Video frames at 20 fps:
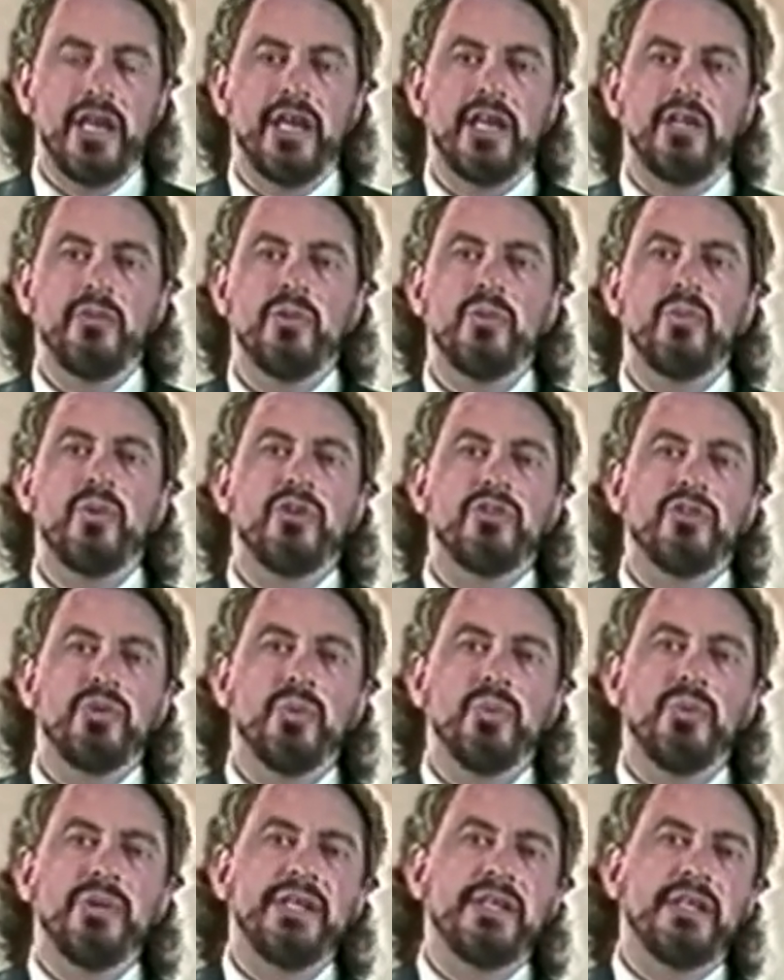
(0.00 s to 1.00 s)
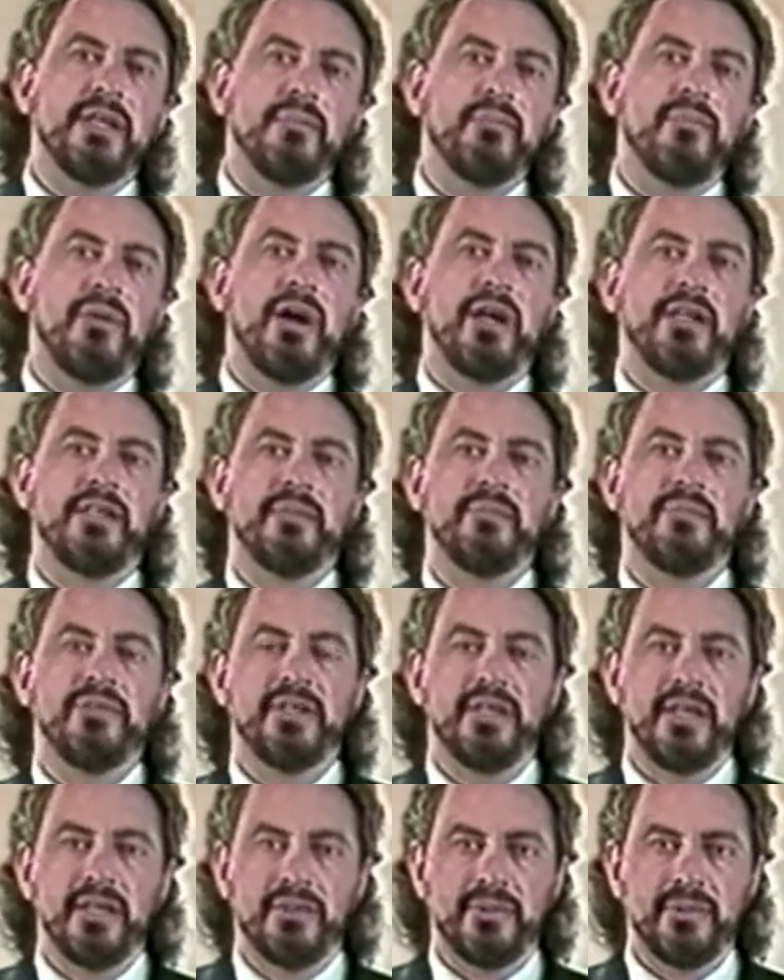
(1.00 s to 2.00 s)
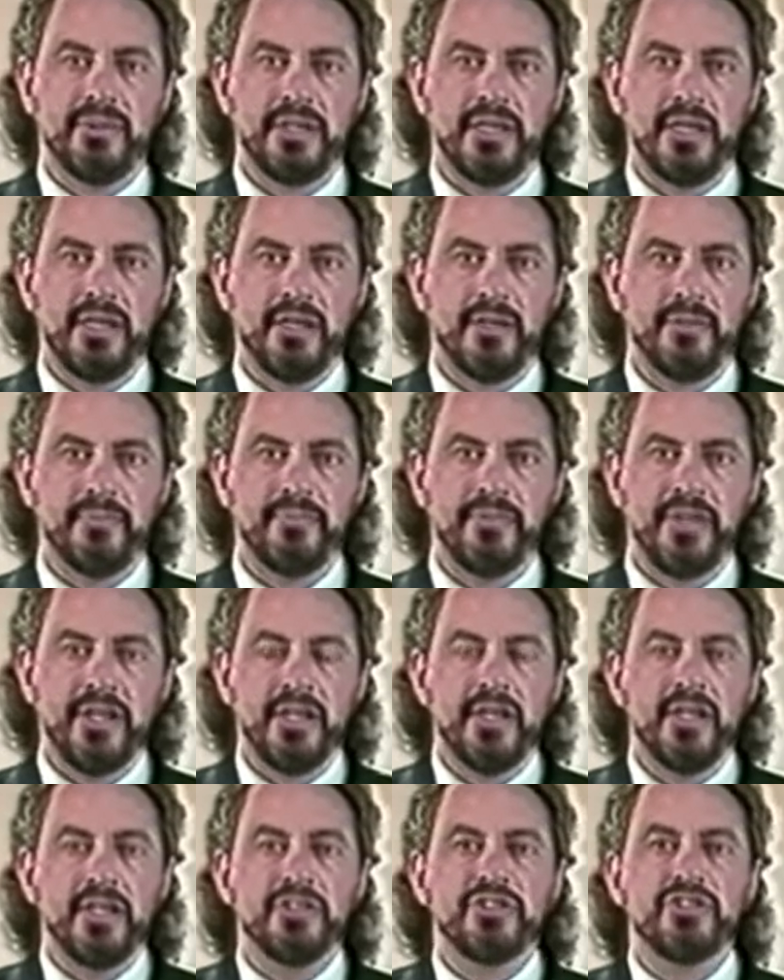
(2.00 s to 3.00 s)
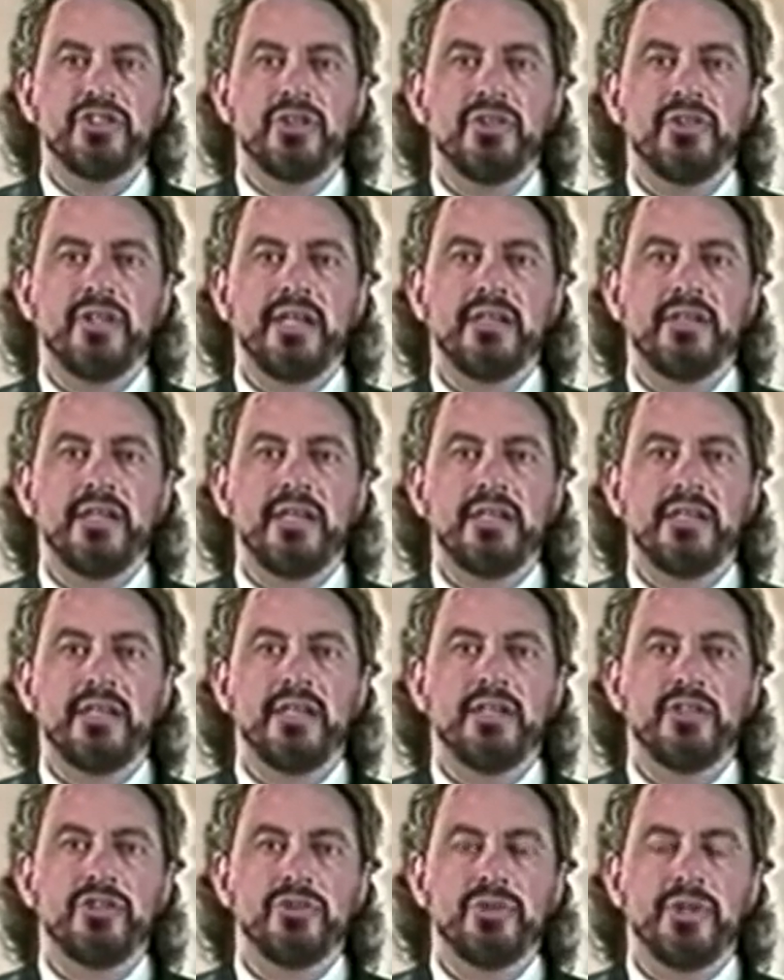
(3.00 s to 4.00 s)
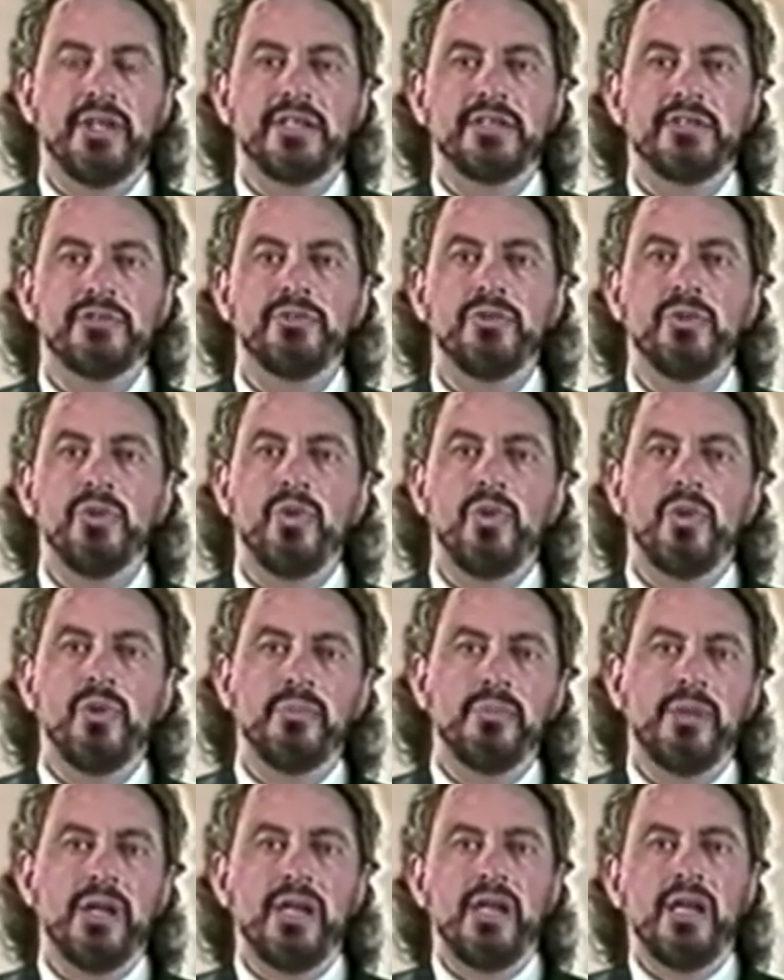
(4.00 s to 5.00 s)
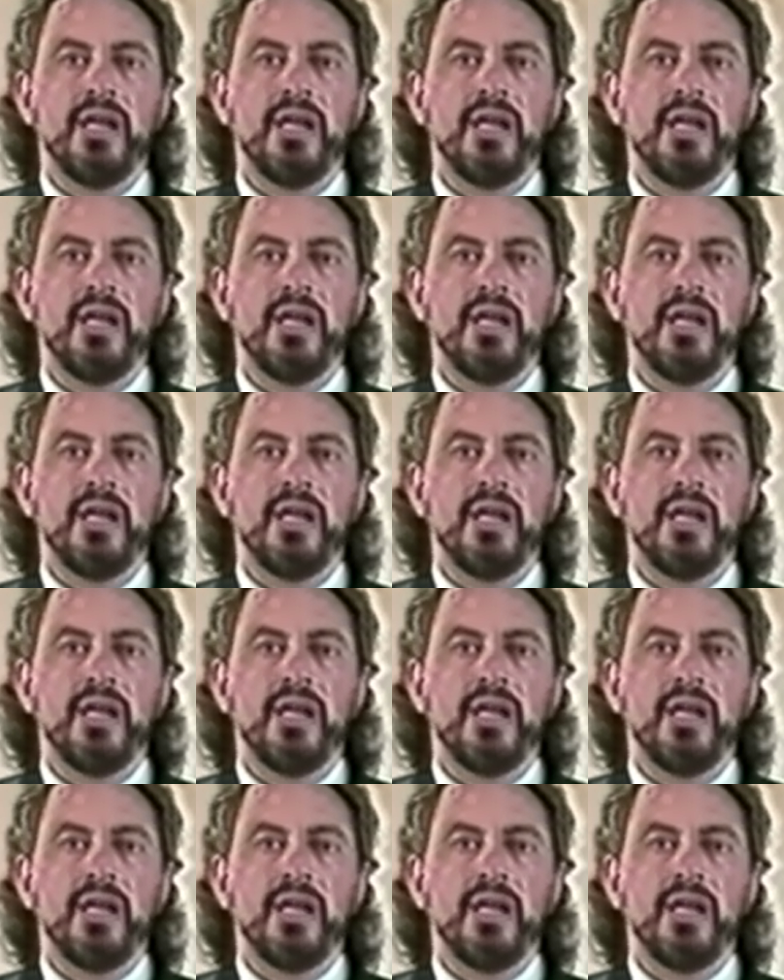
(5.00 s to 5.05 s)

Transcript: and we want to recombine them together again so that they can transform